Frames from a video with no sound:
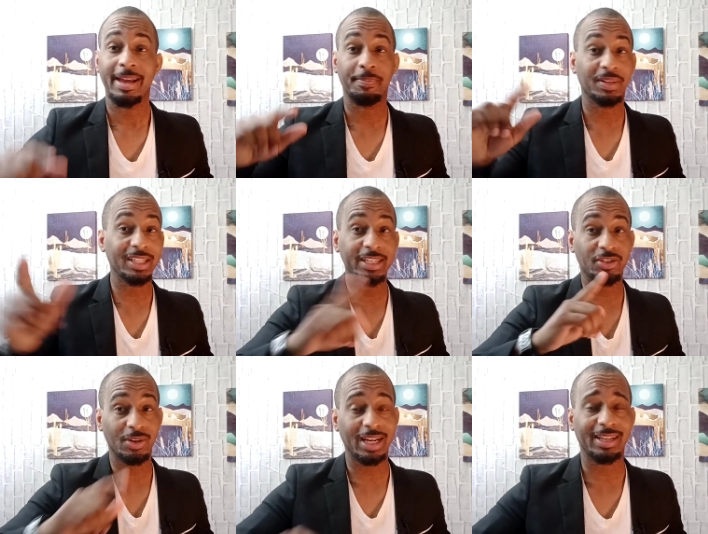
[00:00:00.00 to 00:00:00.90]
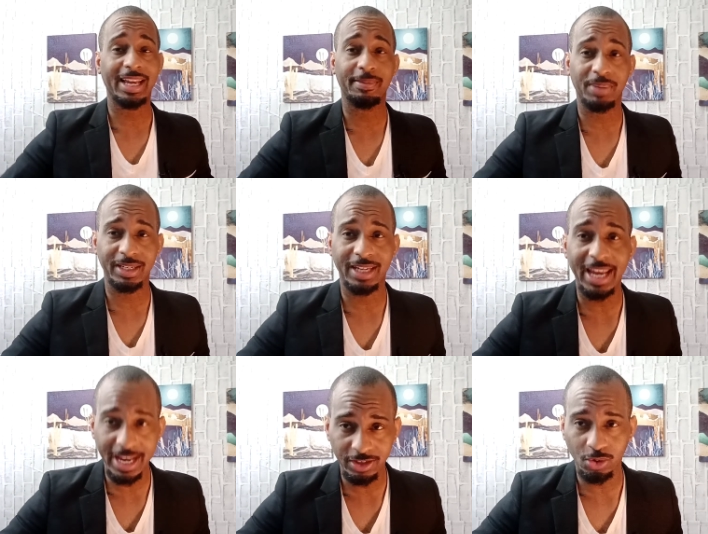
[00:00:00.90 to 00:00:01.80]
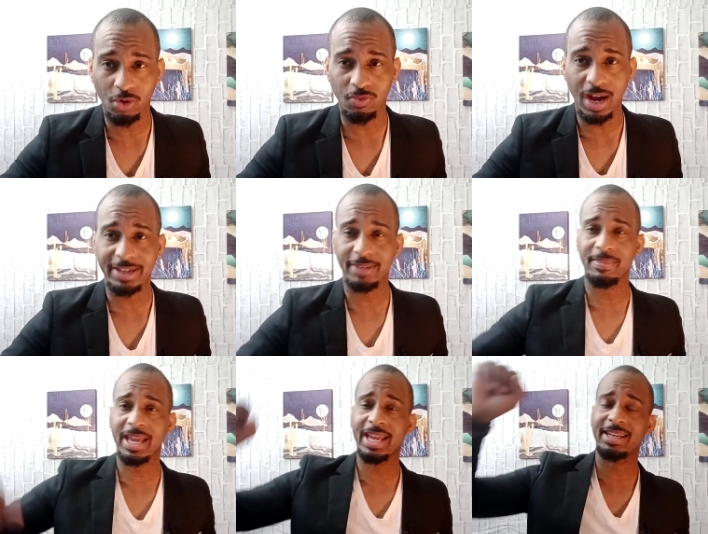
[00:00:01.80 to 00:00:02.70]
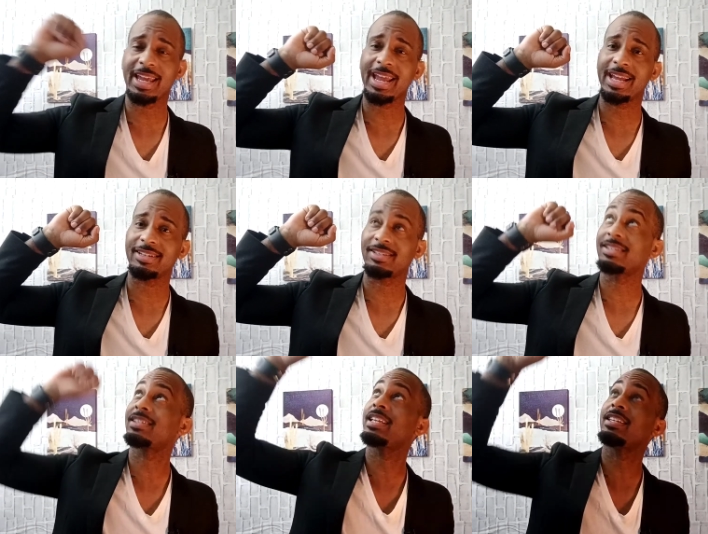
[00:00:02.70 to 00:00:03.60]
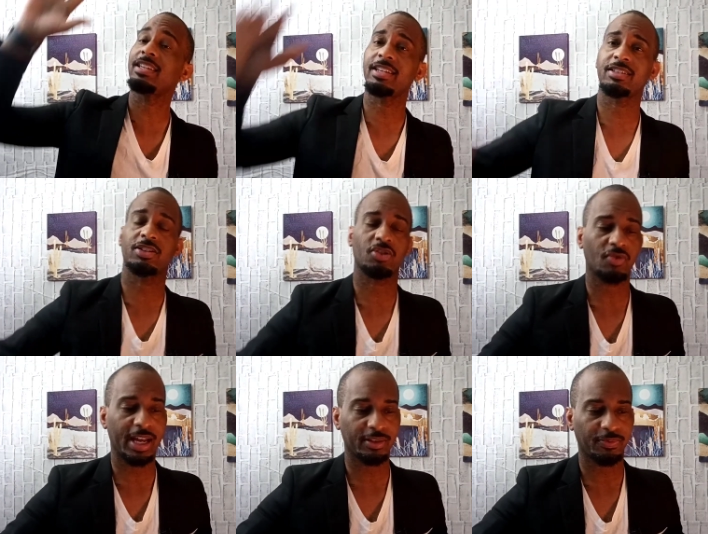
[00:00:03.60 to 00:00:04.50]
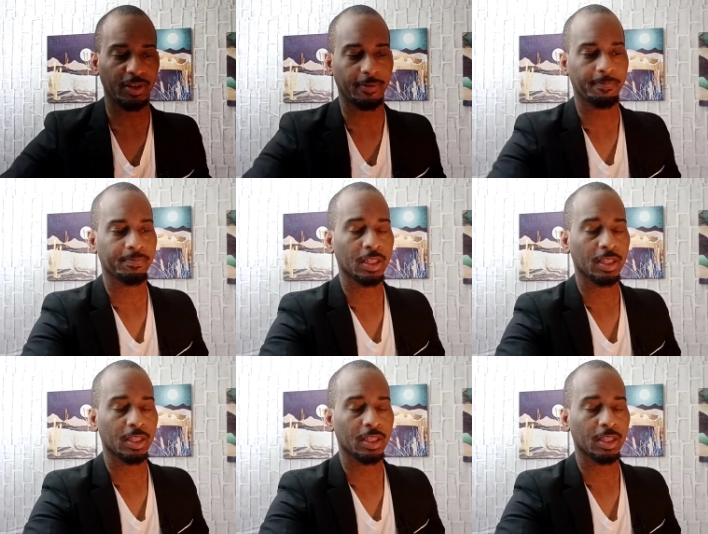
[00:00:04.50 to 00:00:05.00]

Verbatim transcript: And please turn that like button into a rocket, man, and send it into the stratosphere.